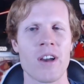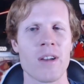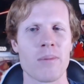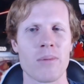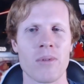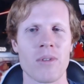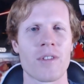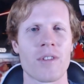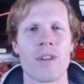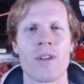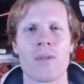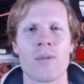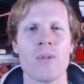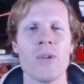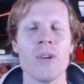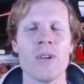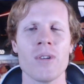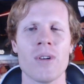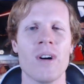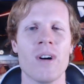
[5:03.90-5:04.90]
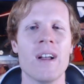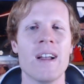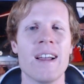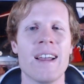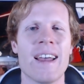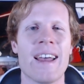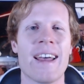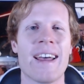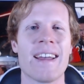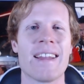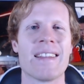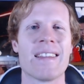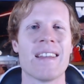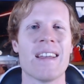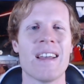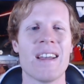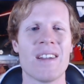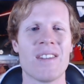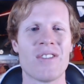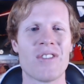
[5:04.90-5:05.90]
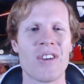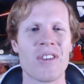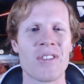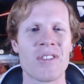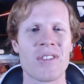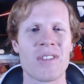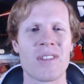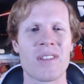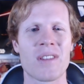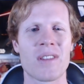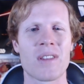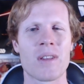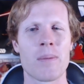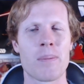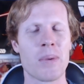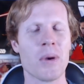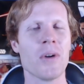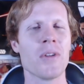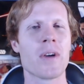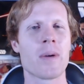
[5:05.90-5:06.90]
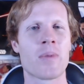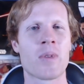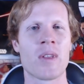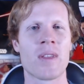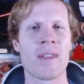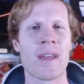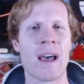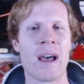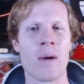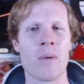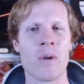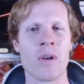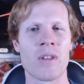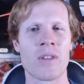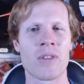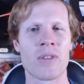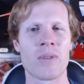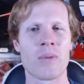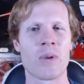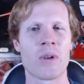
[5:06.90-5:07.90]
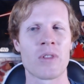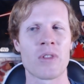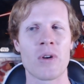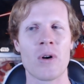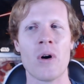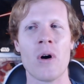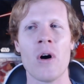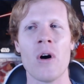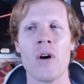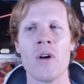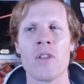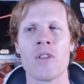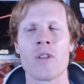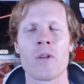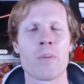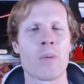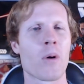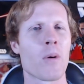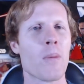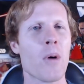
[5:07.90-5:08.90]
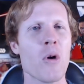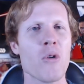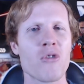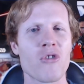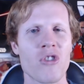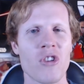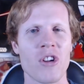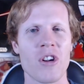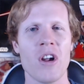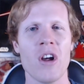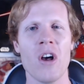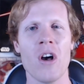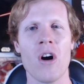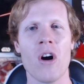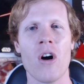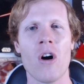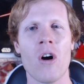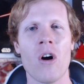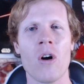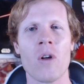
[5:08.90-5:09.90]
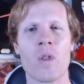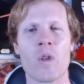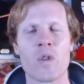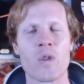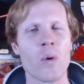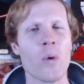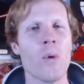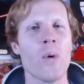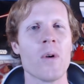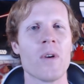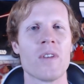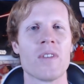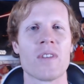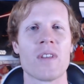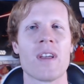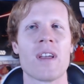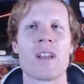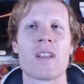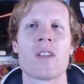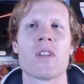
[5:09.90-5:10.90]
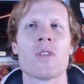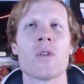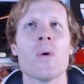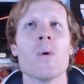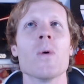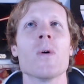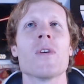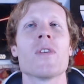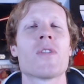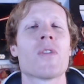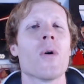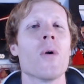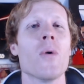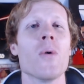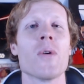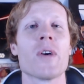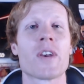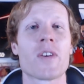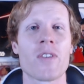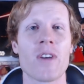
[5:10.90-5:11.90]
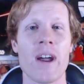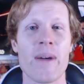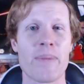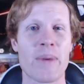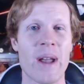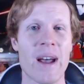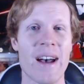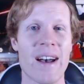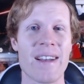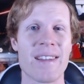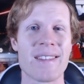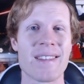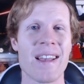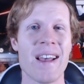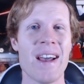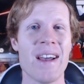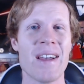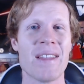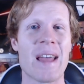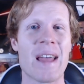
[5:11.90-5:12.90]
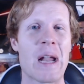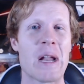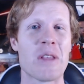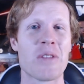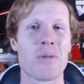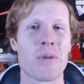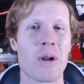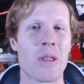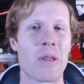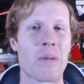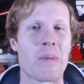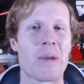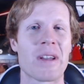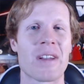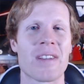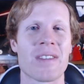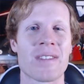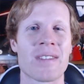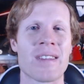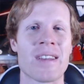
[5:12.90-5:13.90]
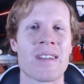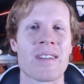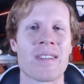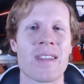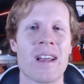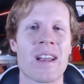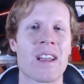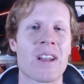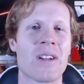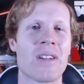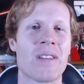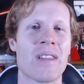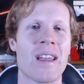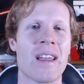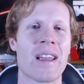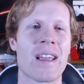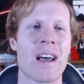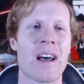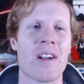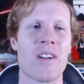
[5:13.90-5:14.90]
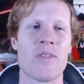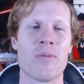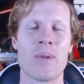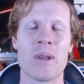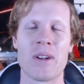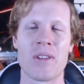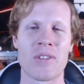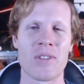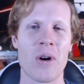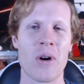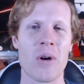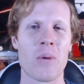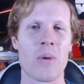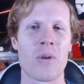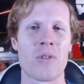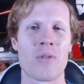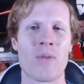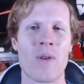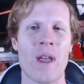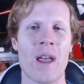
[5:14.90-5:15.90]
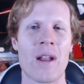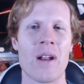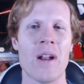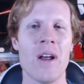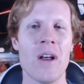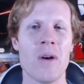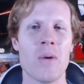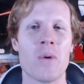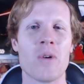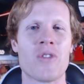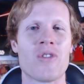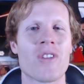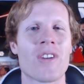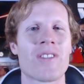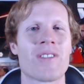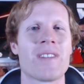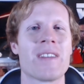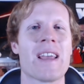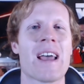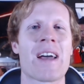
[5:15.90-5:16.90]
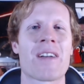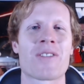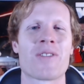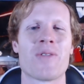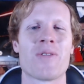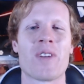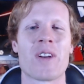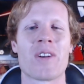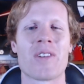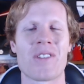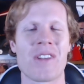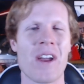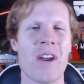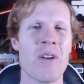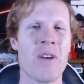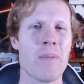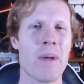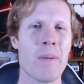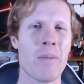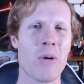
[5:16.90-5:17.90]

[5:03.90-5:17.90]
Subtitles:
was unreal, and just the build up to that with all the promotion, all the toys, like the toys, holy crap, guys. That is one of the biggest things I can take out of being a Star Wars fan, was just the action figures. I remember